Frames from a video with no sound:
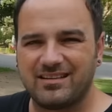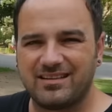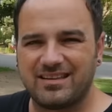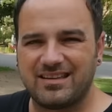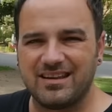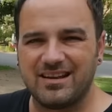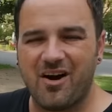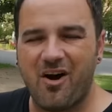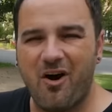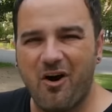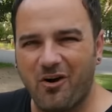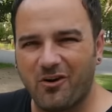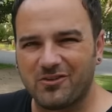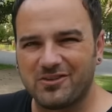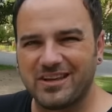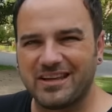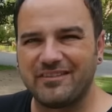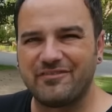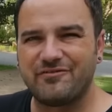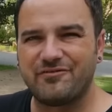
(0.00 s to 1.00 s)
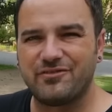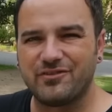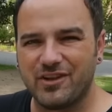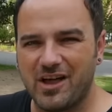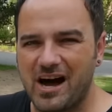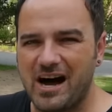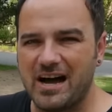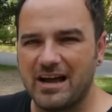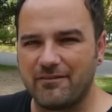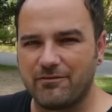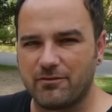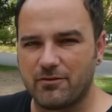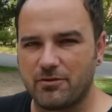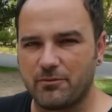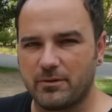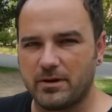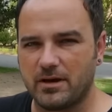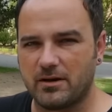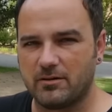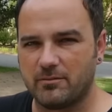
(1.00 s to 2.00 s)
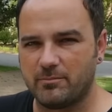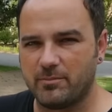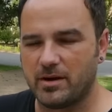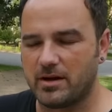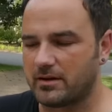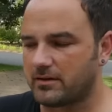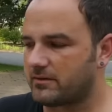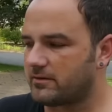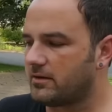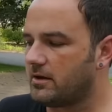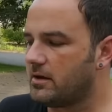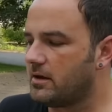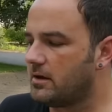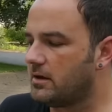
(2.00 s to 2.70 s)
can hardly fly for three hundred bucks.